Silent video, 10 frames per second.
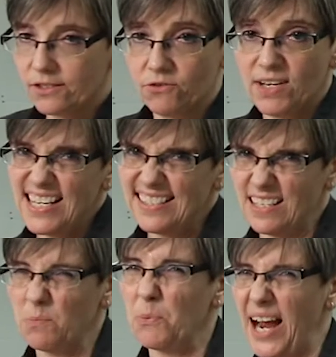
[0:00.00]
the screen, it
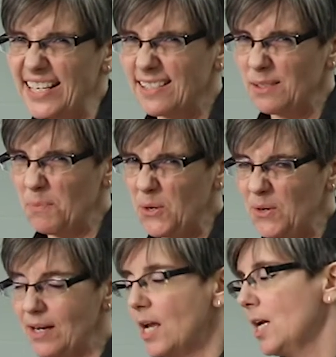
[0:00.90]
says practice
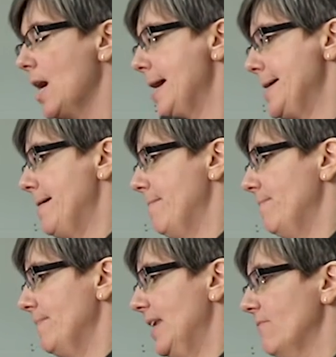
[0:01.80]
mode.
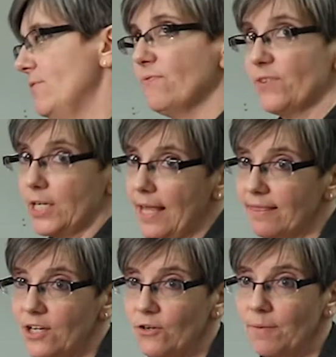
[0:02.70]
Um, if you forget
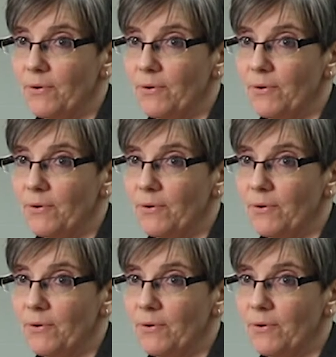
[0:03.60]
that you're in